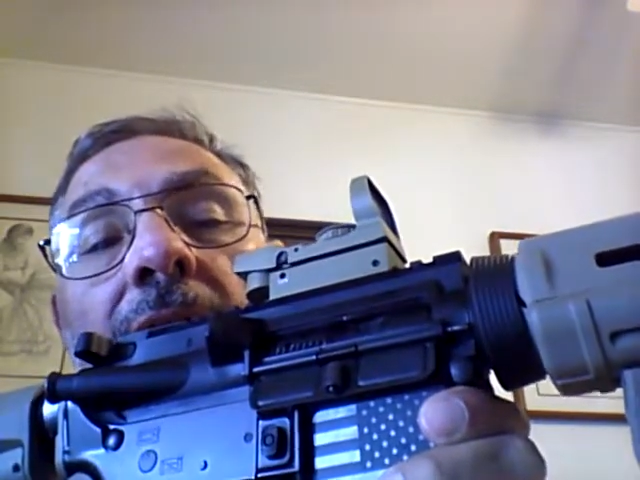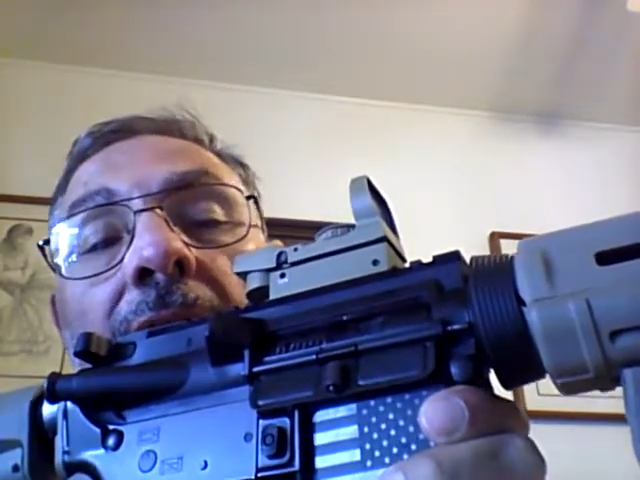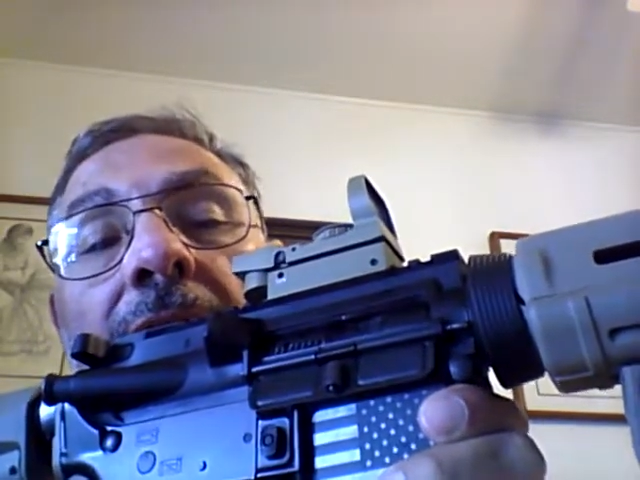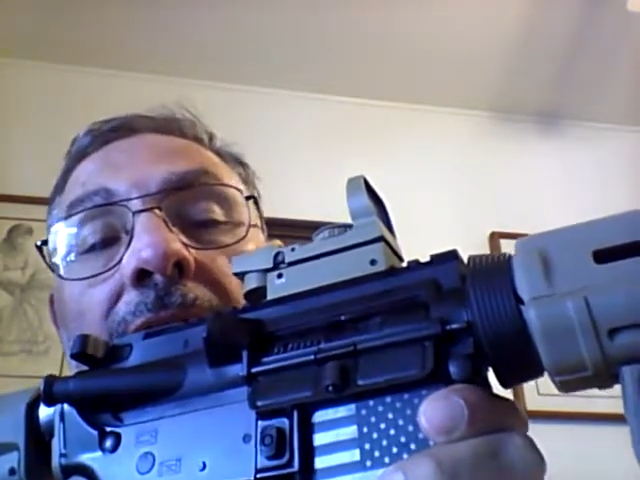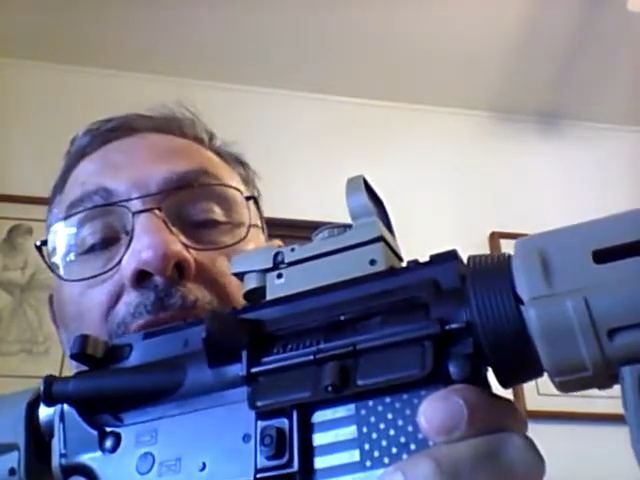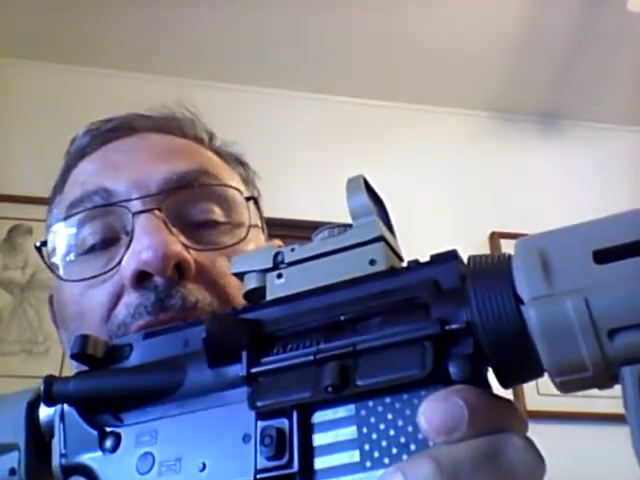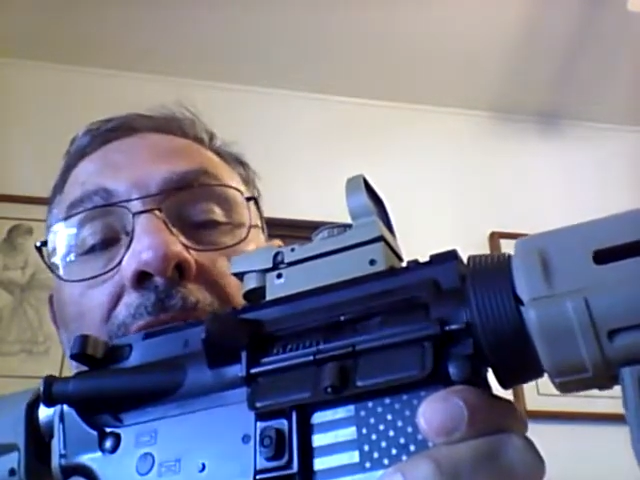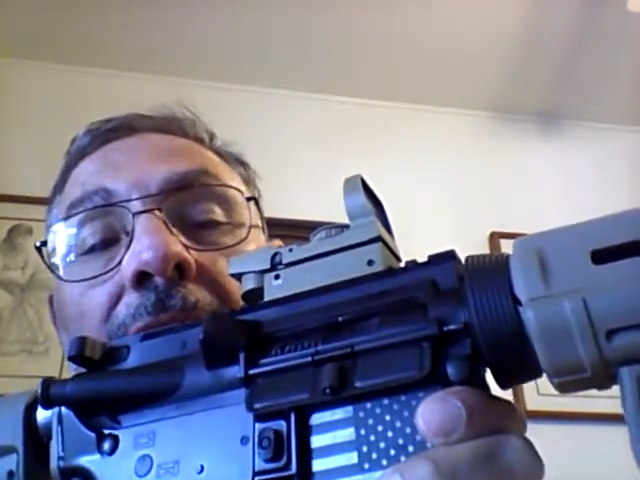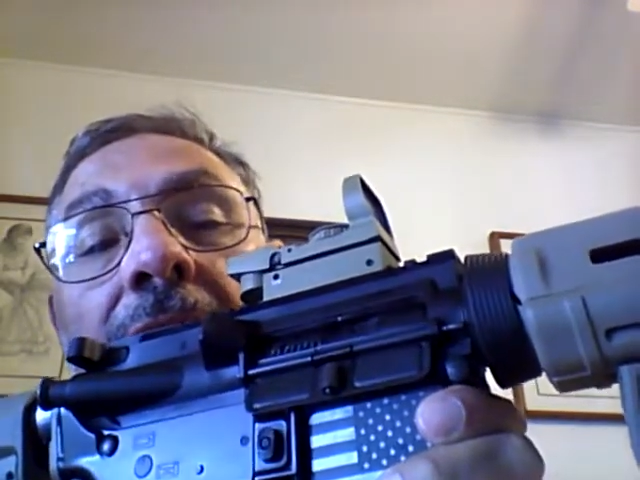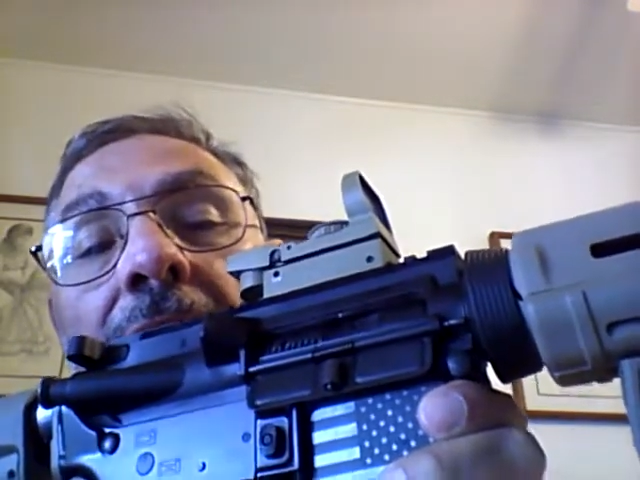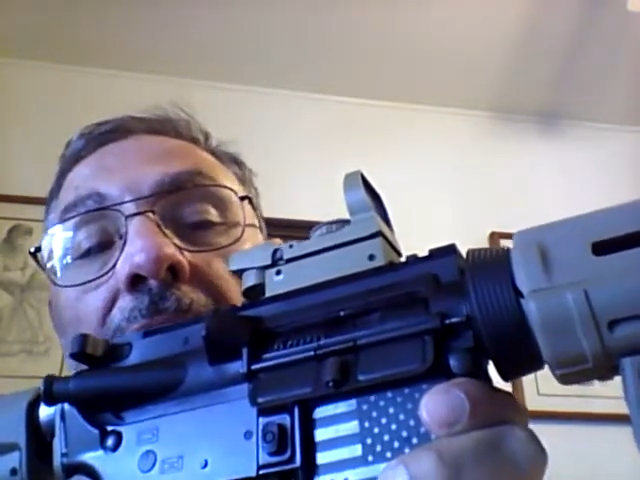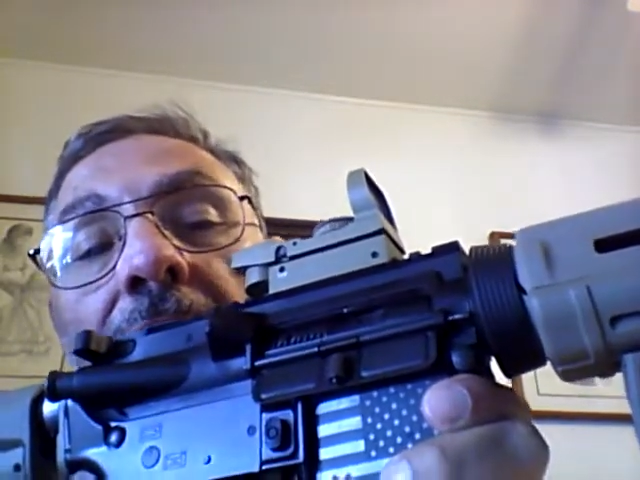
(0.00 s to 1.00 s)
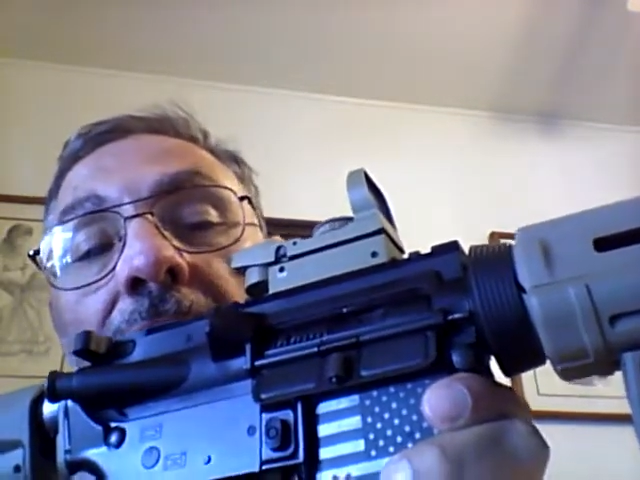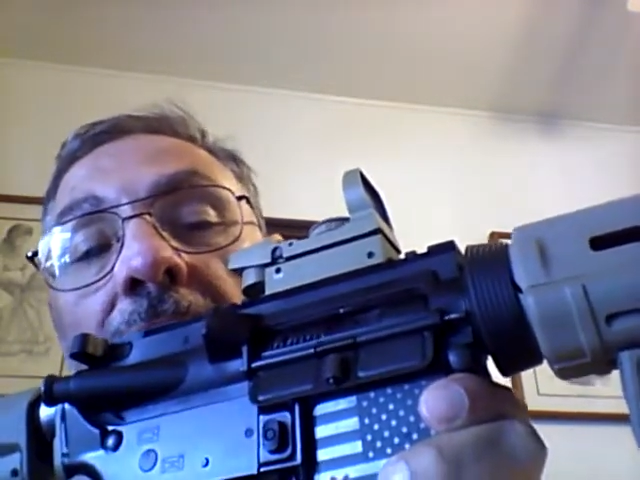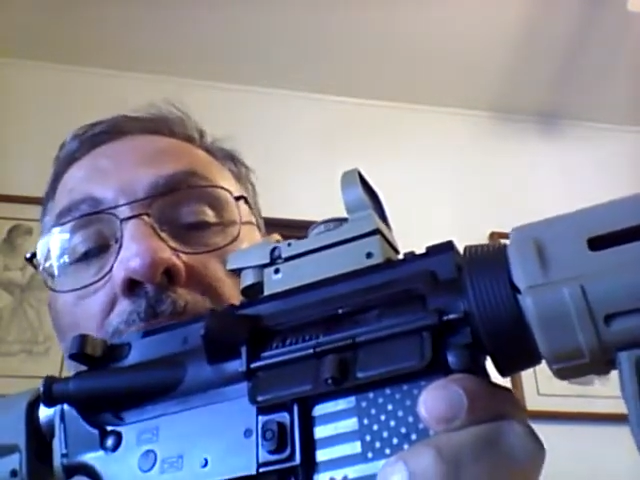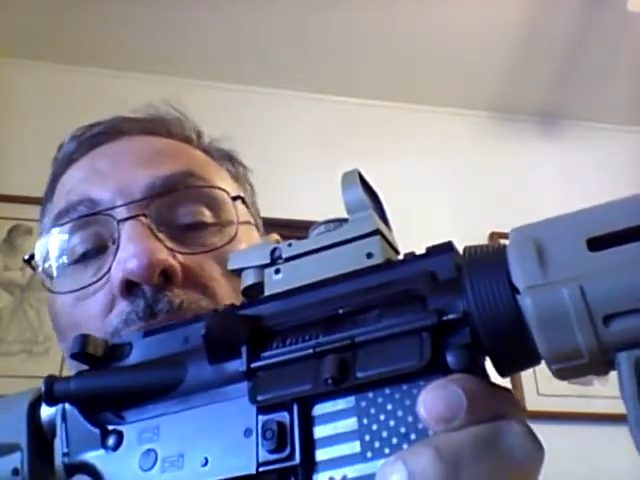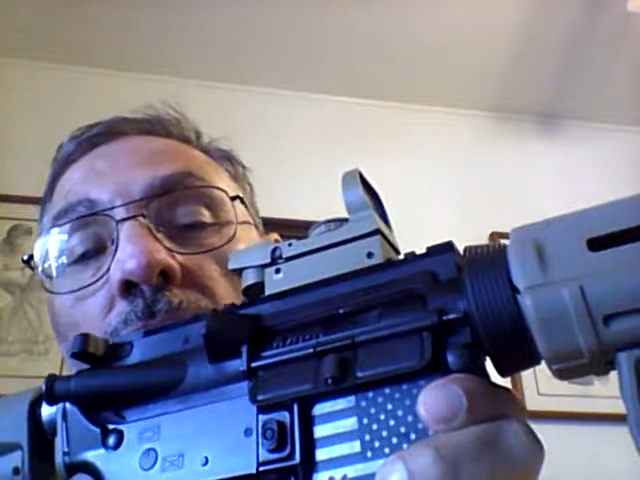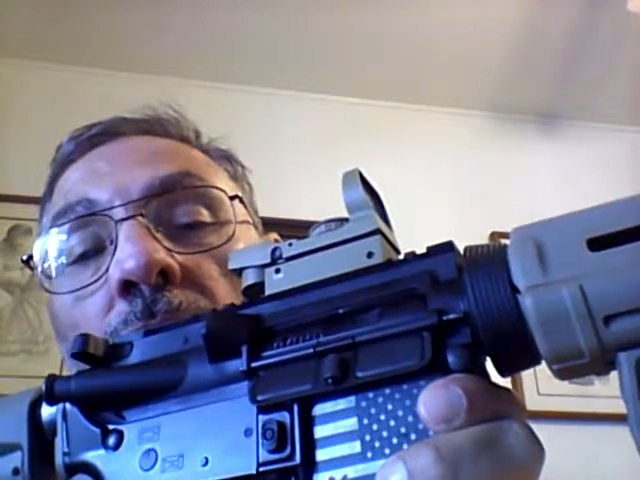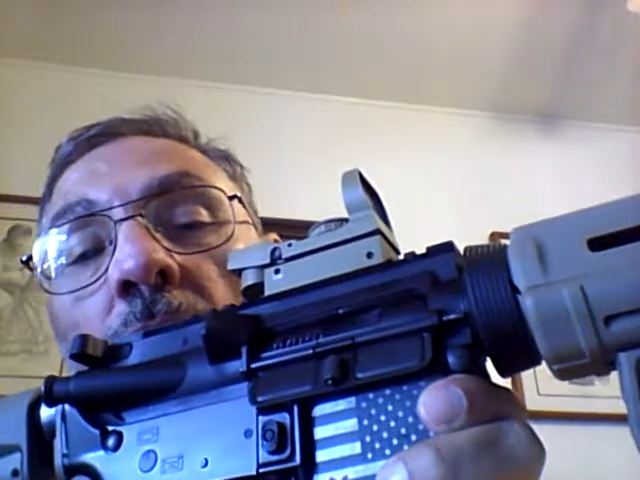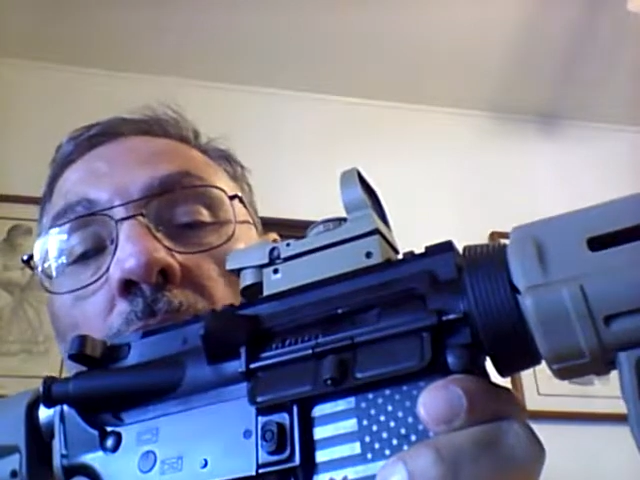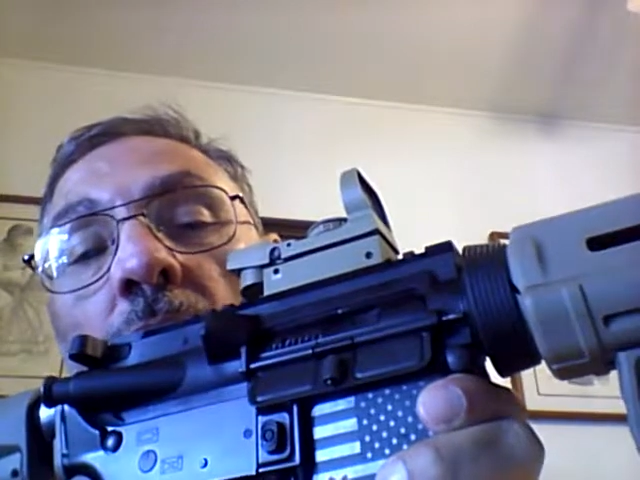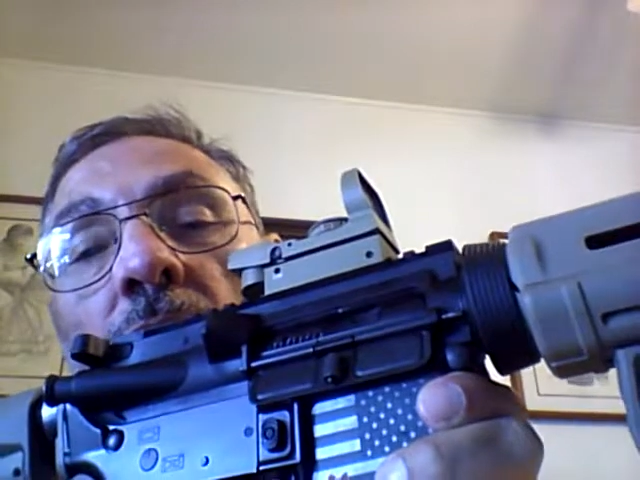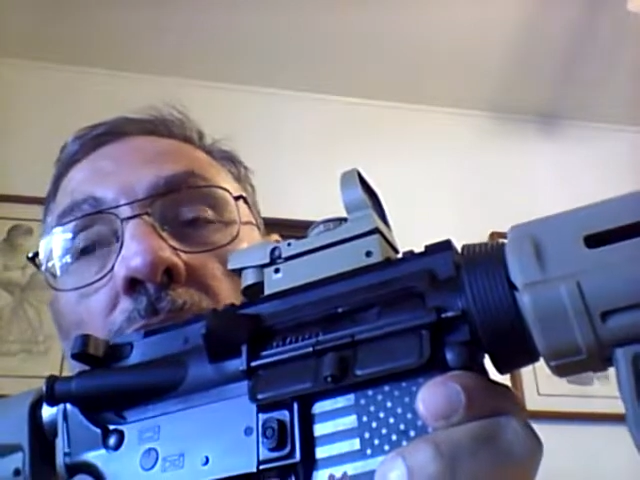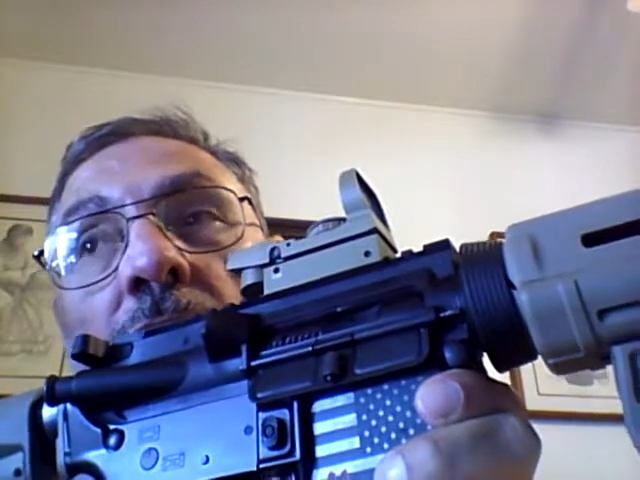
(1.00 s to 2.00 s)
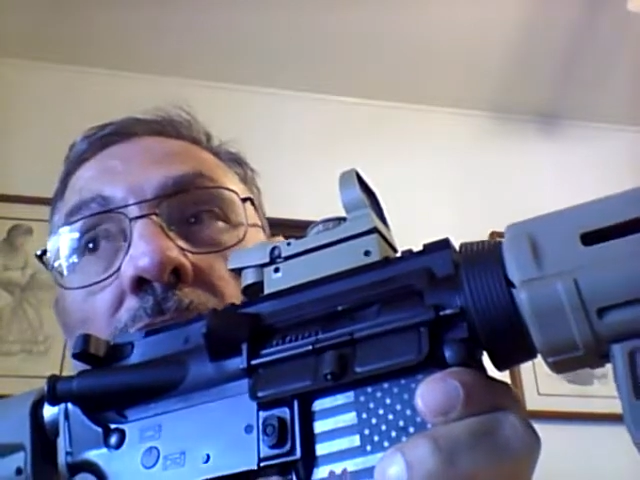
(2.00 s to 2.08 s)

that it's at. It throws the